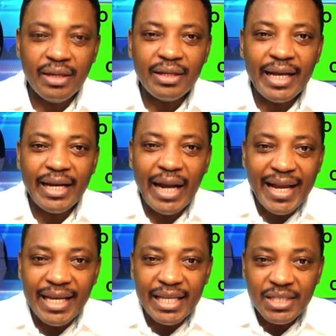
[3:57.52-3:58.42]
can
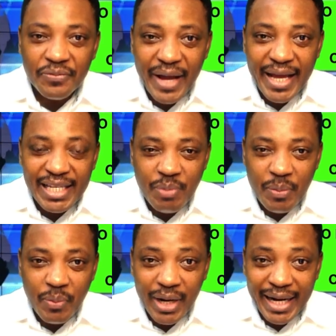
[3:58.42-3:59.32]
identify these
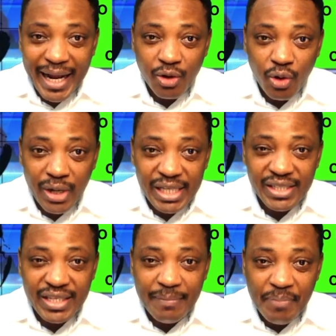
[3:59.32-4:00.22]
people, can
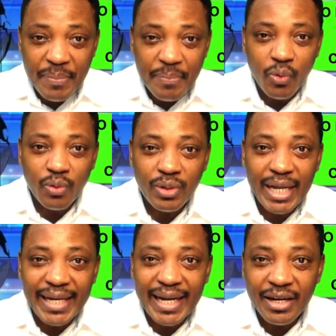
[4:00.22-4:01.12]
acknowledge the people
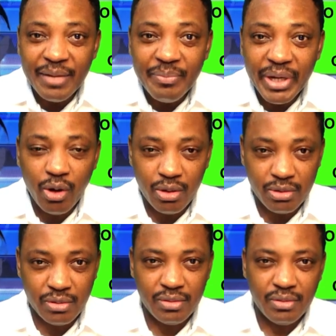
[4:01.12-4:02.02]
that can liberate
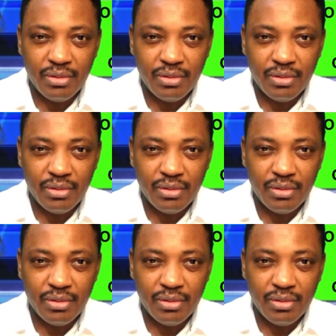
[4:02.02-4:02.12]
us,